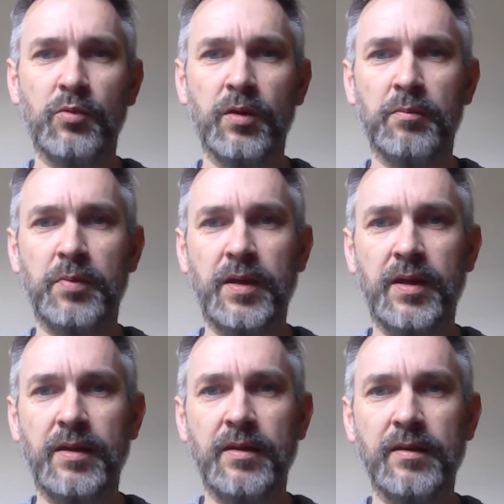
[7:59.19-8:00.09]
will
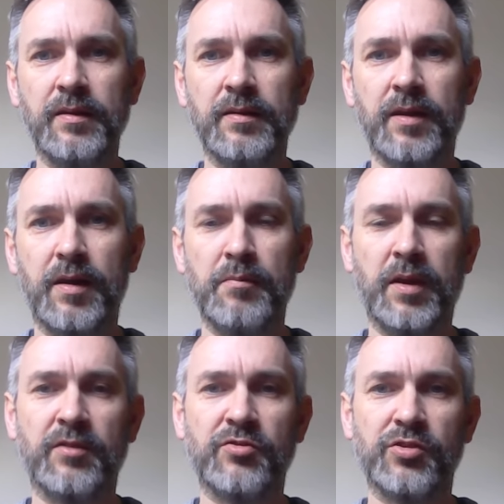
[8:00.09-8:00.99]
be a
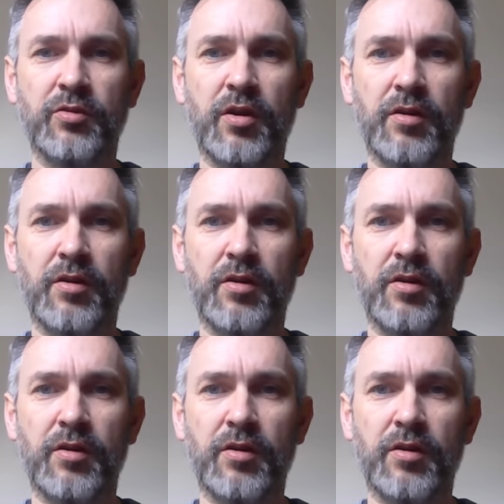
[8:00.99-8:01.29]
mixture